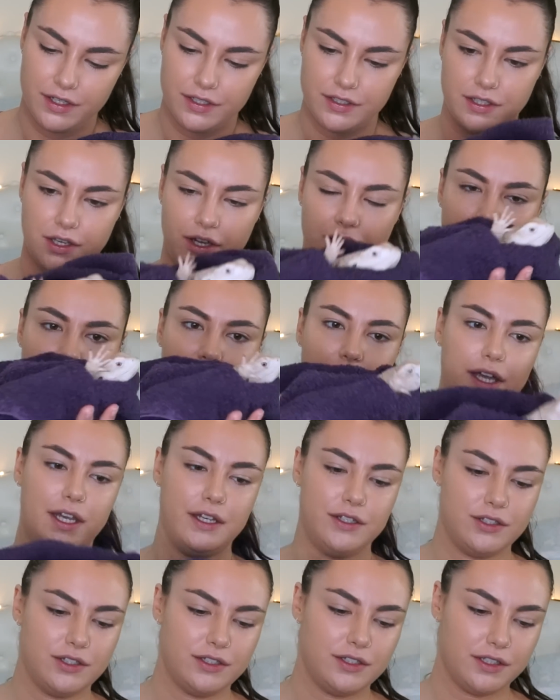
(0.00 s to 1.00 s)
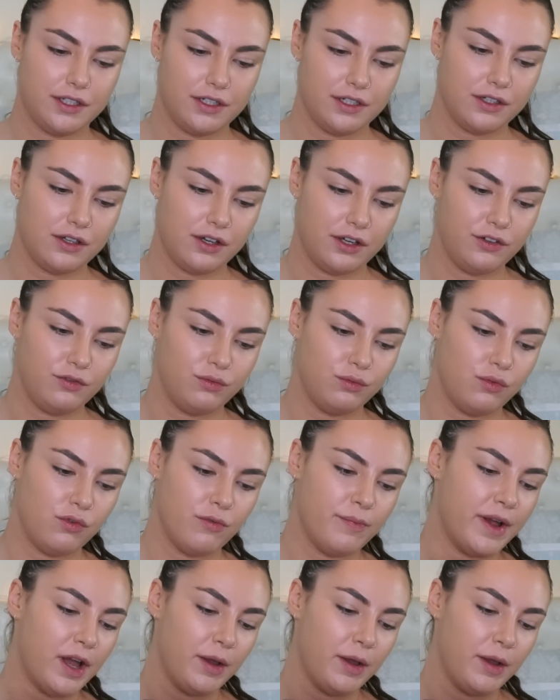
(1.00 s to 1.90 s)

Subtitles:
So he's just gonna kind of warm